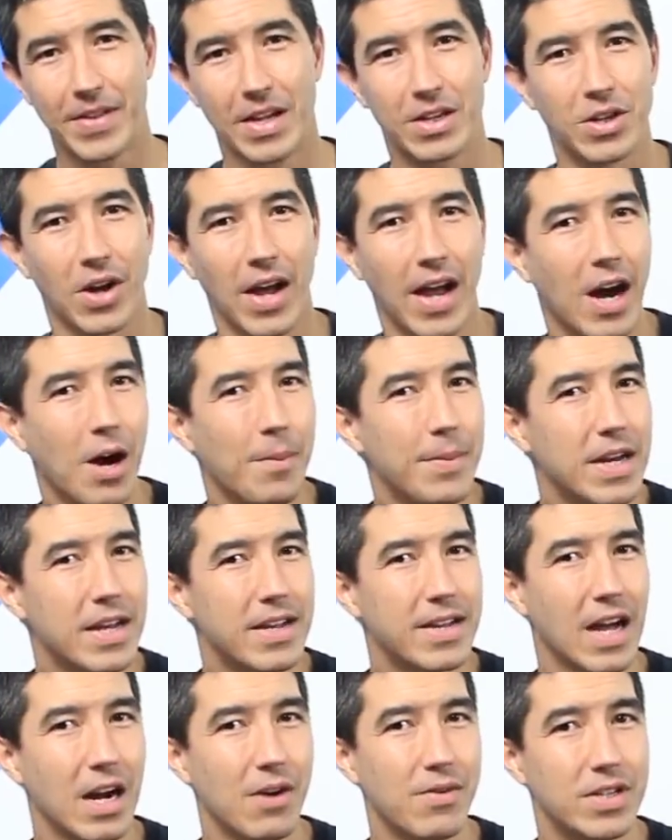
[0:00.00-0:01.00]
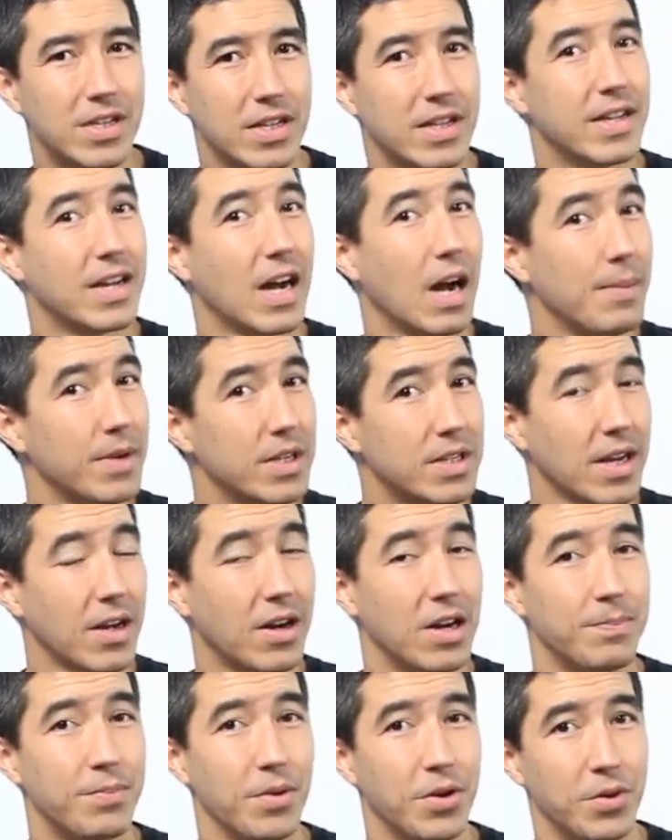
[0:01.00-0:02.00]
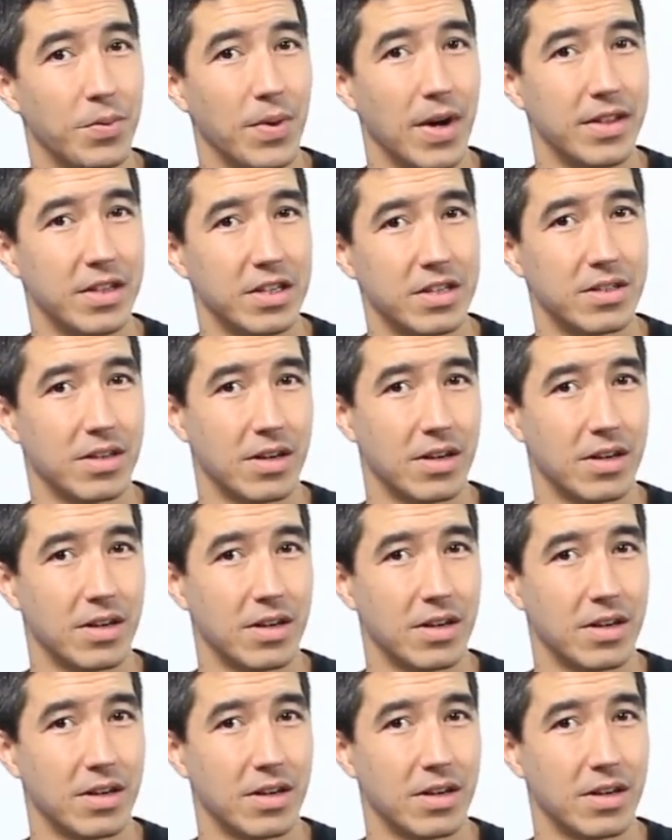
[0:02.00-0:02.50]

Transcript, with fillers: So how many calories did the Garmin say I'd burned away this